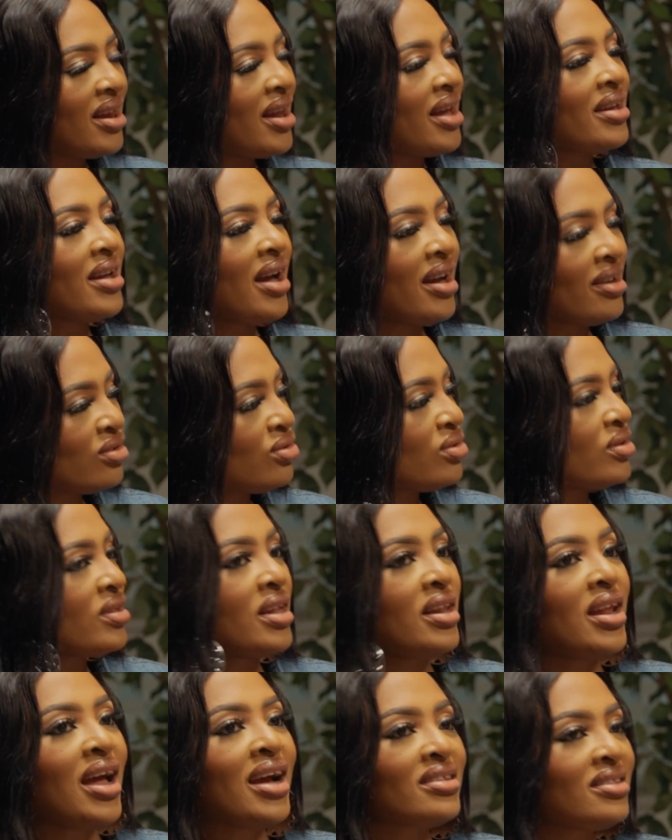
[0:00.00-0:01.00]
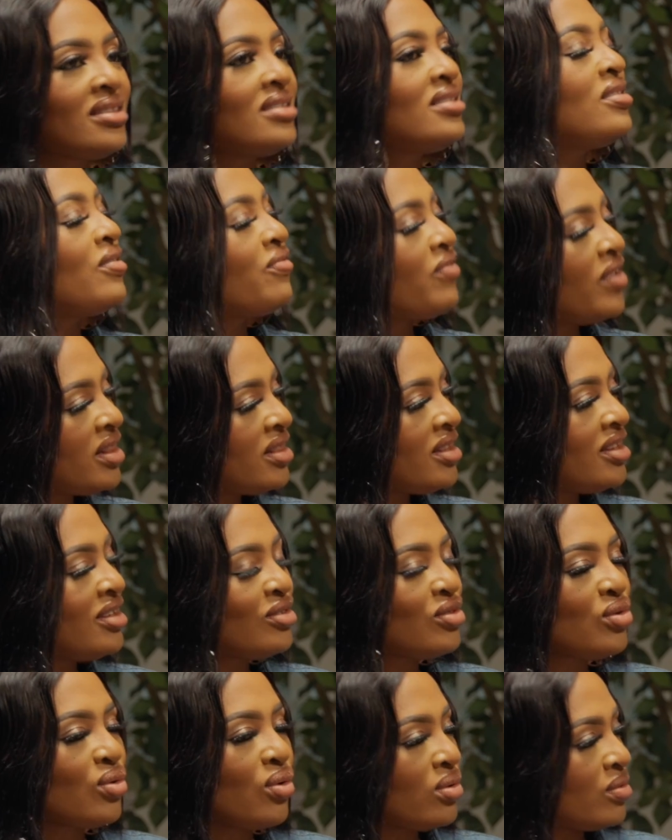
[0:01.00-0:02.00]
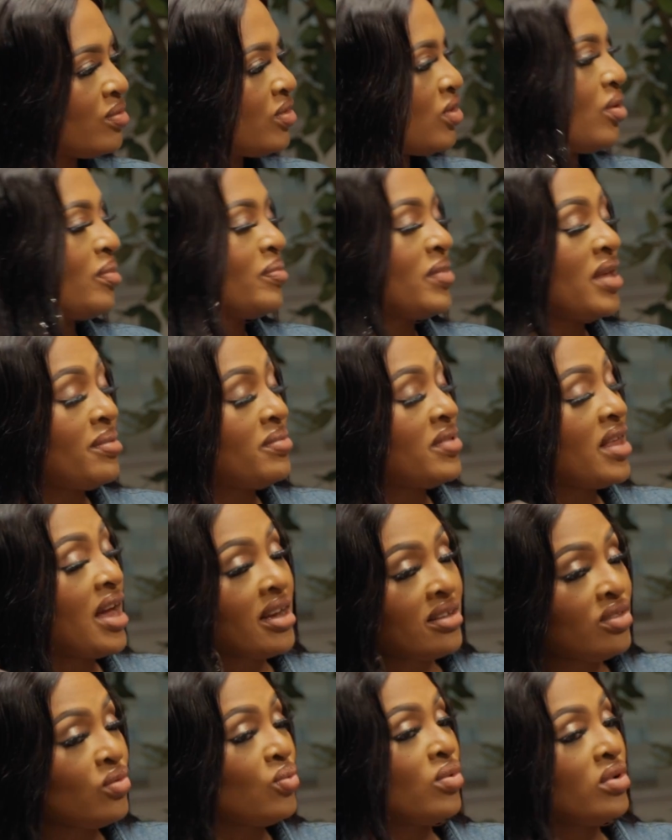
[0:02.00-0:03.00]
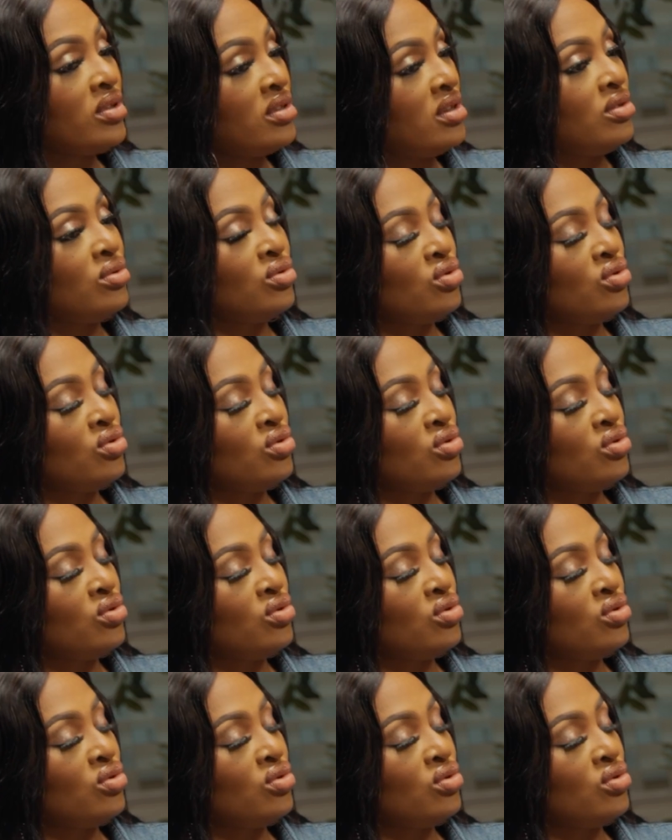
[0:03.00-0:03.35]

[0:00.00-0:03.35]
like actors and acting different things, or sometimes act what they